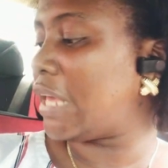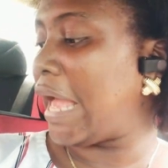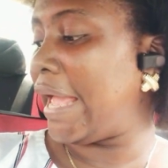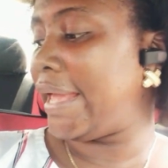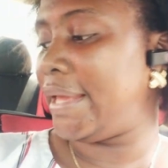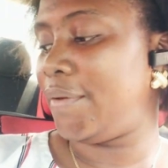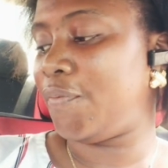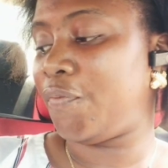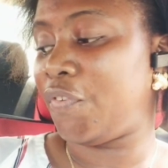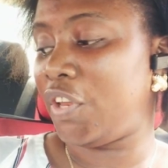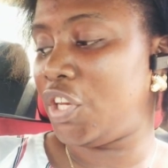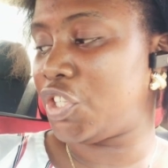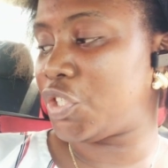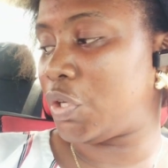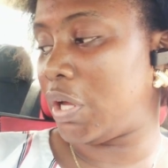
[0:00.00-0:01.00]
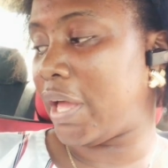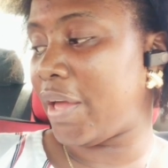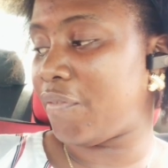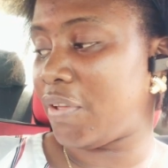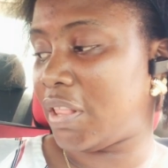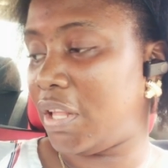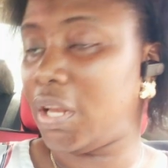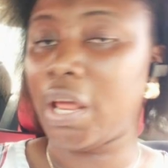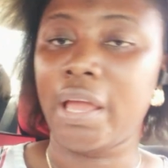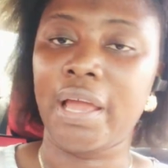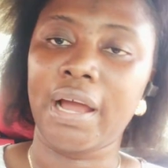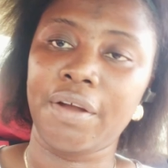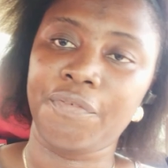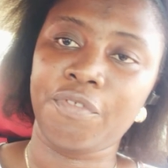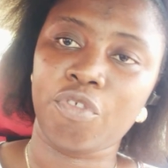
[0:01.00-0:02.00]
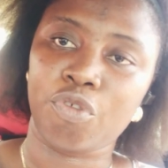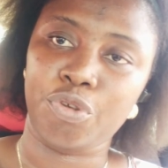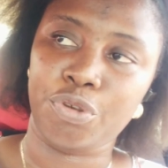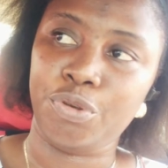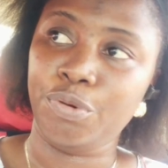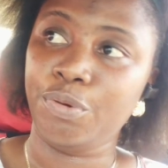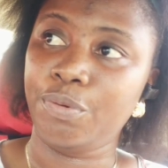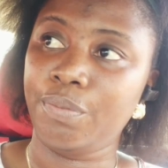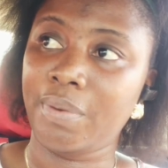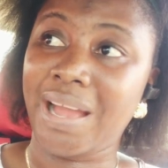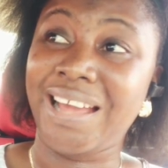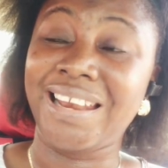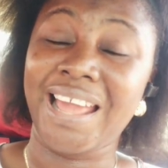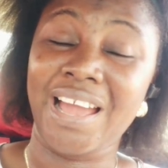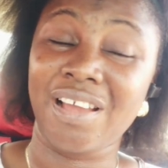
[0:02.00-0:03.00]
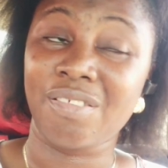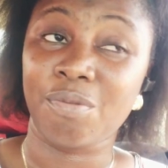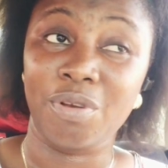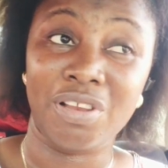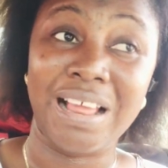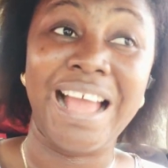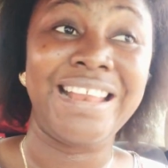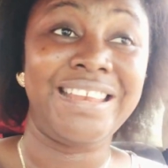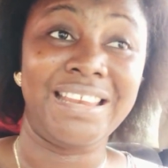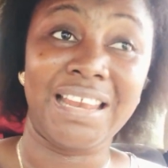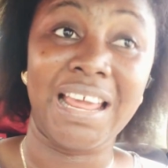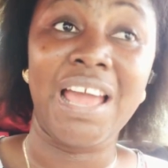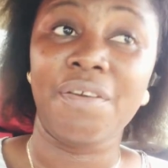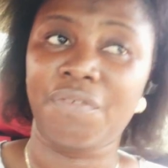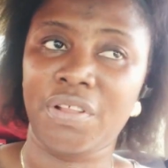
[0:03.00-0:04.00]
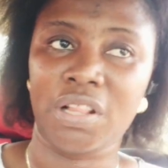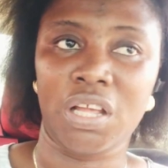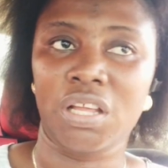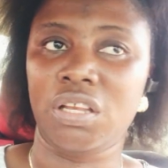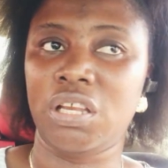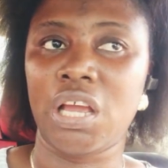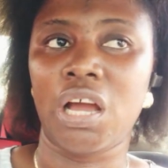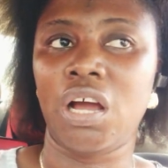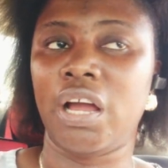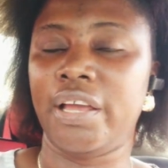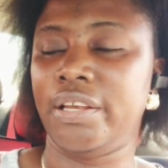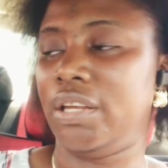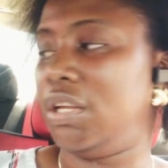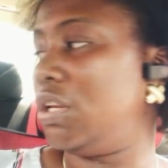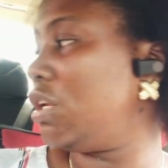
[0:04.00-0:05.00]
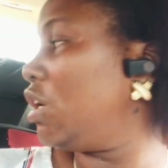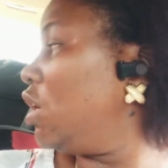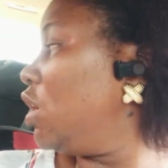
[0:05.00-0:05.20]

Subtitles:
I finished everything I have to do, and I did